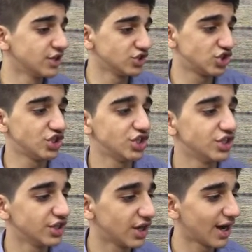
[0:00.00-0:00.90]

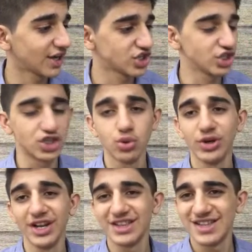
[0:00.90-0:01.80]
she actually do
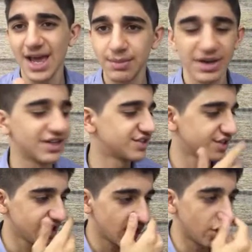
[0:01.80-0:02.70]
it in 10
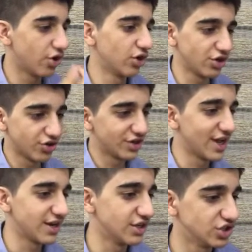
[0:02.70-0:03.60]
minutes earlier
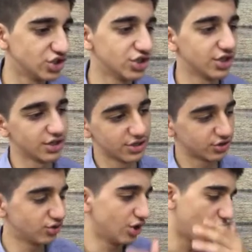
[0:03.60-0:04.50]
than
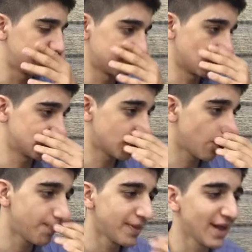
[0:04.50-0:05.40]
to the office one.
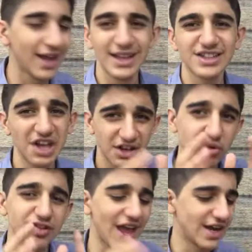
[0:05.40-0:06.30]
So let's
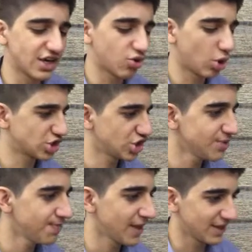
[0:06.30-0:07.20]
understand the
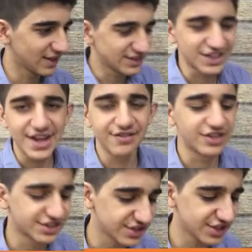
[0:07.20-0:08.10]
question. Let's say if
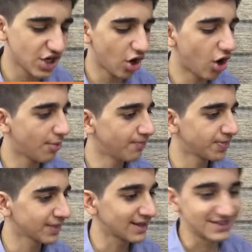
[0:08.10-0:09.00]
this is the home,
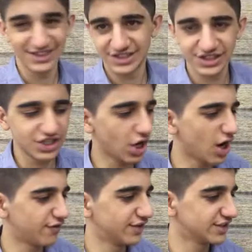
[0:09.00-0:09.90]
this is the
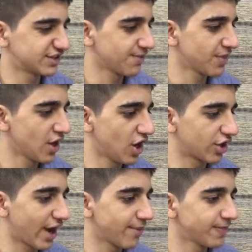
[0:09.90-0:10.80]
office,
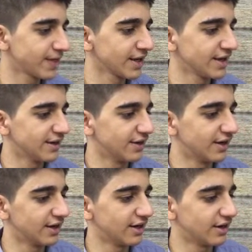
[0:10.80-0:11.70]
okay?
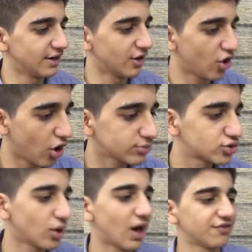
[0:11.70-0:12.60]
Home
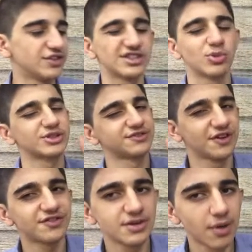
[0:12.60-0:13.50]
to office was
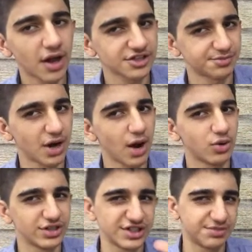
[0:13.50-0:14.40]
50 miles per
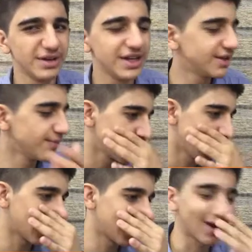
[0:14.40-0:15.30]
hour, the speed.
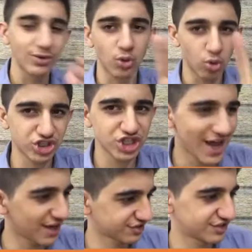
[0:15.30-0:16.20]
Okay, now the question
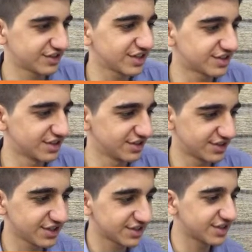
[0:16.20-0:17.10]
asks the distance,
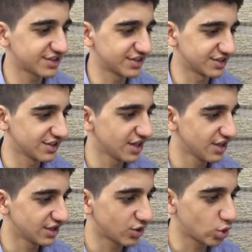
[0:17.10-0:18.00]
this distance.
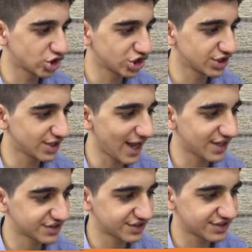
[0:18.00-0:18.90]
The question
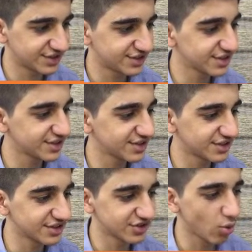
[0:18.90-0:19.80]
asks this
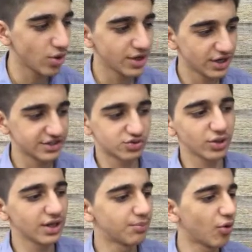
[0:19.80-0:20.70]
distance, so it's
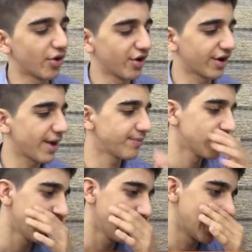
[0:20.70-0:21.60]
really important, okay?
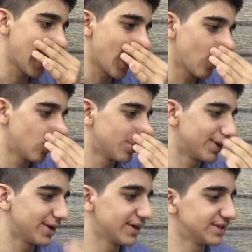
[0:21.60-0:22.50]

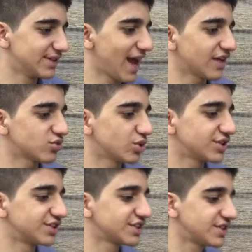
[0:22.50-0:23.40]
Now, the other one
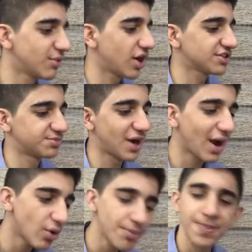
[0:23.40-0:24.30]
is 60 miles per
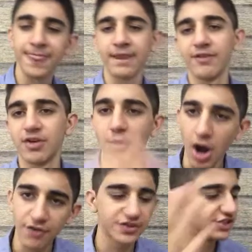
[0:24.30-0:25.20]
hour from
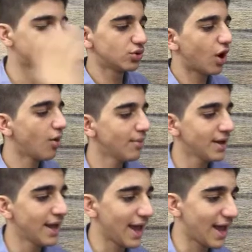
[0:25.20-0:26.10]
office to home,
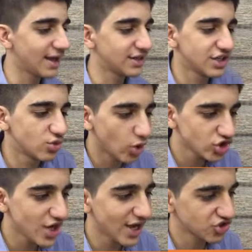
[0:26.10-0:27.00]
and the
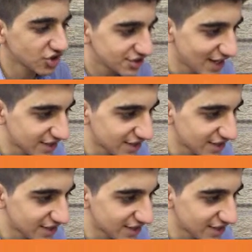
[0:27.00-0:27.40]
question actually is